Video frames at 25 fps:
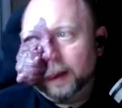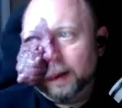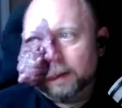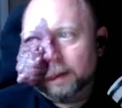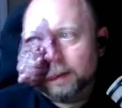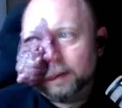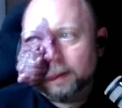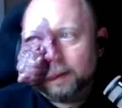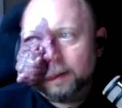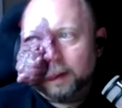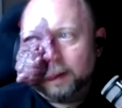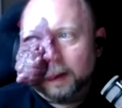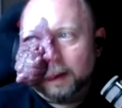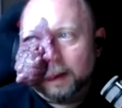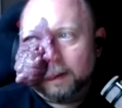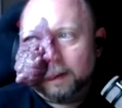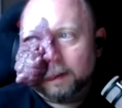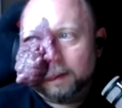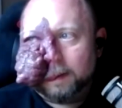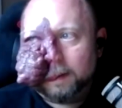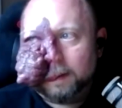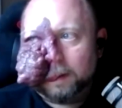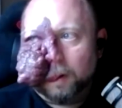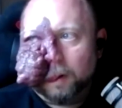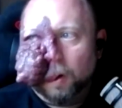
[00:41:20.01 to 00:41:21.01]

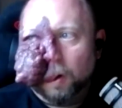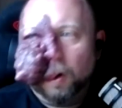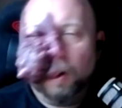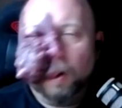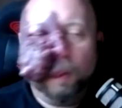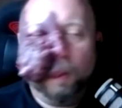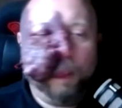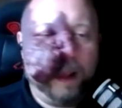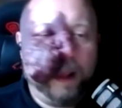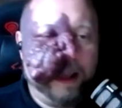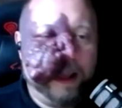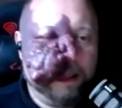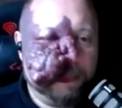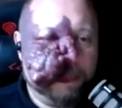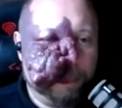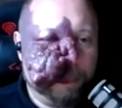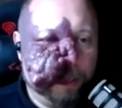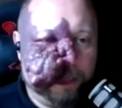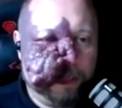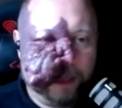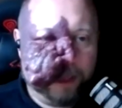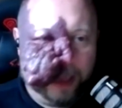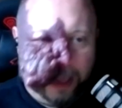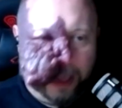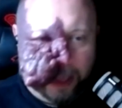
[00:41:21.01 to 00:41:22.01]
is always
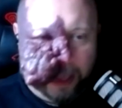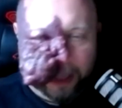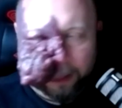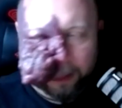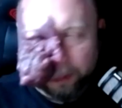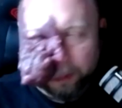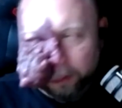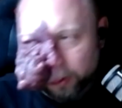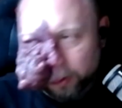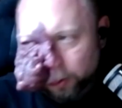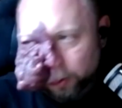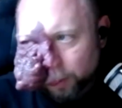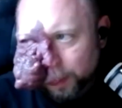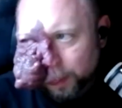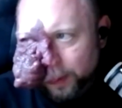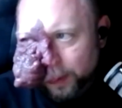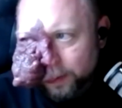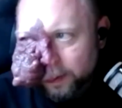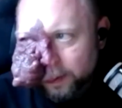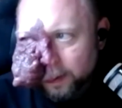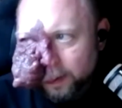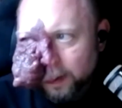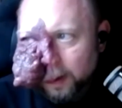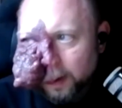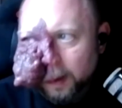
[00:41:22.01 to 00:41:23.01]
pertaining to
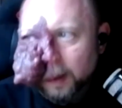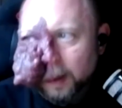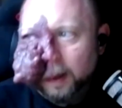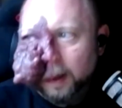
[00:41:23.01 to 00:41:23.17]
humans.